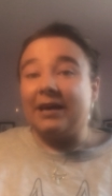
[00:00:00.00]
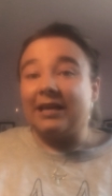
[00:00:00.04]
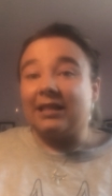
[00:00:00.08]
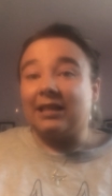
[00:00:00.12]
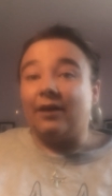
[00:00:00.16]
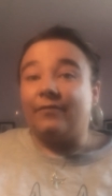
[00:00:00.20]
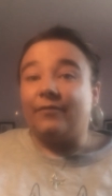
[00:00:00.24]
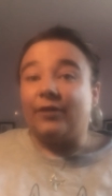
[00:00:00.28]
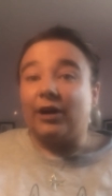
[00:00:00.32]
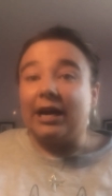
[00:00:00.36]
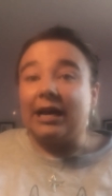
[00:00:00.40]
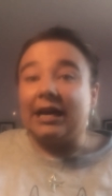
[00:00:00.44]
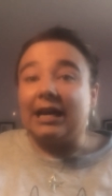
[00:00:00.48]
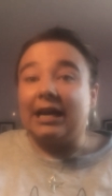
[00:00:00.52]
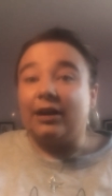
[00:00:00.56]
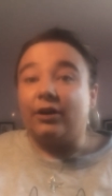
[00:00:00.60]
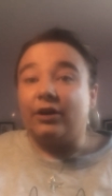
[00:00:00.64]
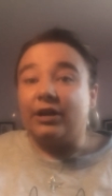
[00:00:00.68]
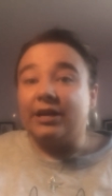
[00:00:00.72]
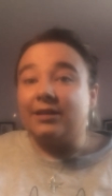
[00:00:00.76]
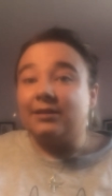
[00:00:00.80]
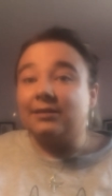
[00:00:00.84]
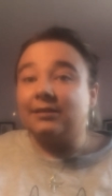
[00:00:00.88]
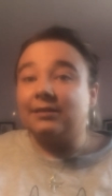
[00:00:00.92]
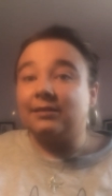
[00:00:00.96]
to make that very clear
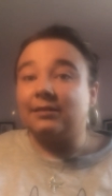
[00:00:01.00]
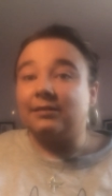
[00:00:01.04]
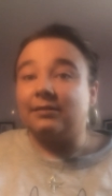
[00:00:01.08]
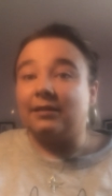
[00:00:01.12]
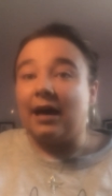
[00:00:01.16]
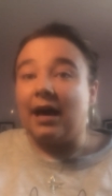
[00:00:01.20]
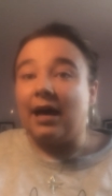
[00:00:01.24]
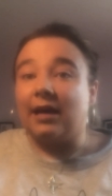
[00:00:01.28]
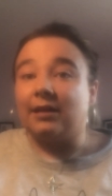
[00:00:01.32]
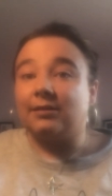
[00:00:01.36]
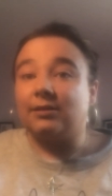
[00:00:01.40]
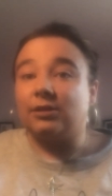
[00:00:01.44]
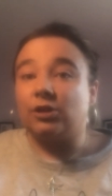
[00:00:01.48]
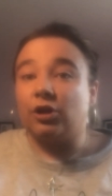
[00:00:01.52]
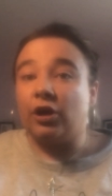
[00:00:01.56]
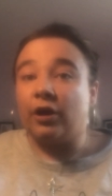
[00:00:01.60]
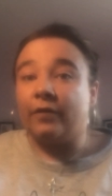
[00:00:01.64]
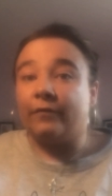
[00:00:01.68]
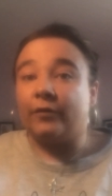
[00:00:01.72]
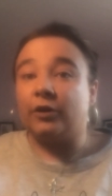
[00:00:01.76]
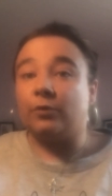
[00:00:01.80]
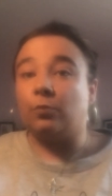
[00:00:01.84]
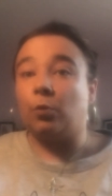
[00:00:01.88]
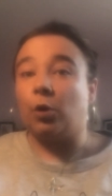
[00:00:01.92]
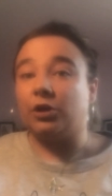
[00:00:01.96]
to you that
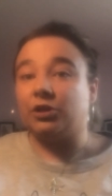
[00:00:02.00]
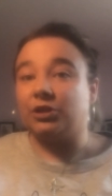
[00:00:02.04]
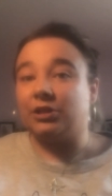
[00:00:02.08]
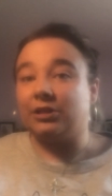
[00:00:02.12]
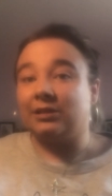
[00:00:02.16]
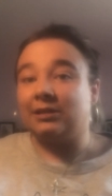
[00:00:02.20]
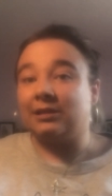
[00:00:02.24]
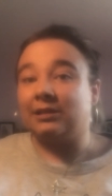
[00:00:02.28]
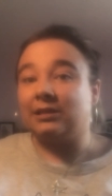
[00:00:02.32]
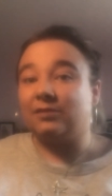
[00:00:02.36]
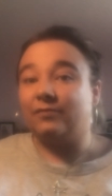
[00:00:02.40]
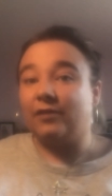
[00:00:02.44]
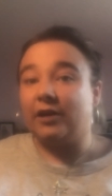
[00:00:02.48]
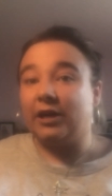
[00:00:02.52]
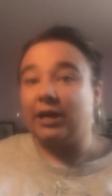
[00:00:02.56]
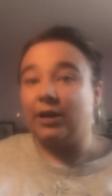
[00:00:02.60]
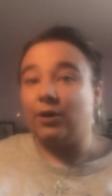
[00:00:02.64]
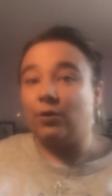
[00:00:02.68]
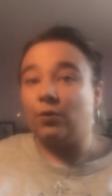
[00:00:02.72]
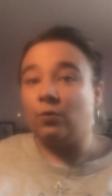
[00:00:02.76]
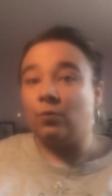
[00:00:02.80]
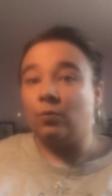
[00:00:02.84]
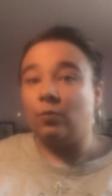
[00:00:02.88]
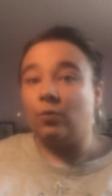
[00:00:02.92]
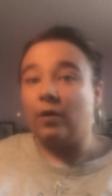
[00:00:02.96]
whoever watches this
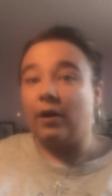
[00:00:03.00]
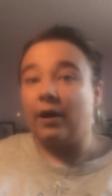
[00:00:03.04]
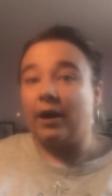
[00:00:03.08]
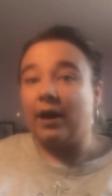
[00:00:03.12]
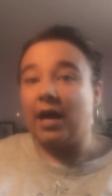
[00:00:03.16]
video,